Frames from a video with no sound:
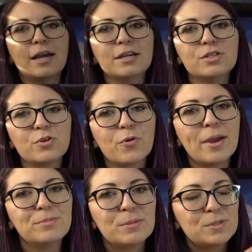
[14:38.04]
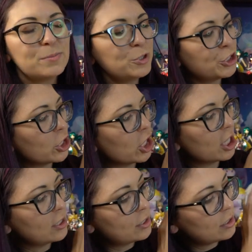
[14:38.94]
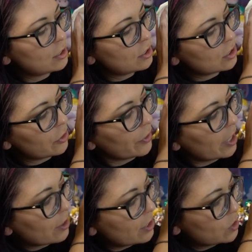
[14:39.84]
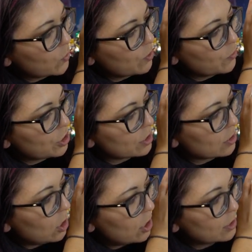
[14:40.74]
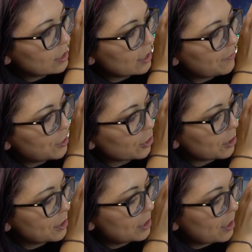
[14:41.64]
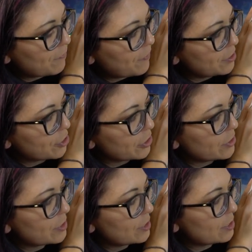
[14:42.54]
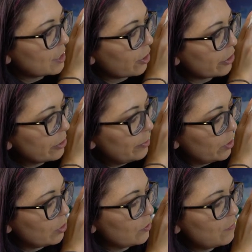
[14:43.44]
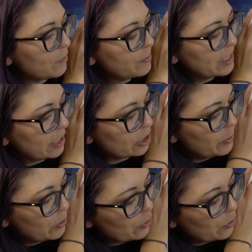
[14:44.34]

I also grabbed up some shirts. So I got this one, which is a long sleeve shirt that features Sailor Moon from Sailor Moon